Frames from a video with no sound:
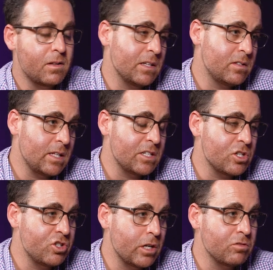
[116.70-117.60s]
that's
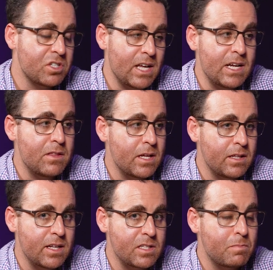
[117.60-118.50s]
in general just anything
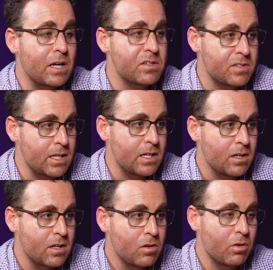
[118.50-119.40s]
that's parasitic
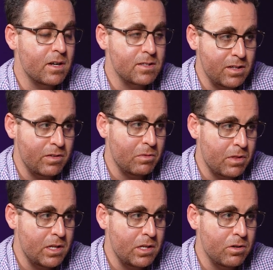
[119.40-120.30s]
or that is living
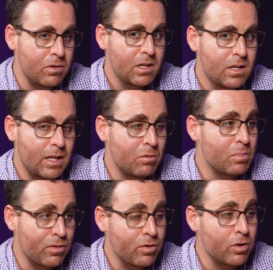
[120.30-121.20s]
within you. They would
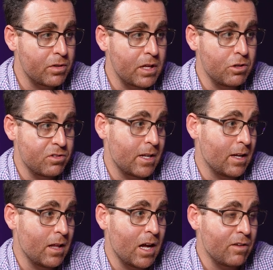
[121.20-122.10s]
prefer that you stay
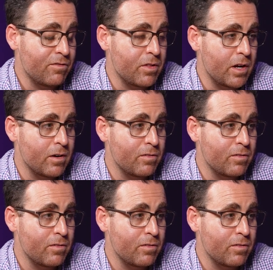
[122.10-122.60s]
alive for their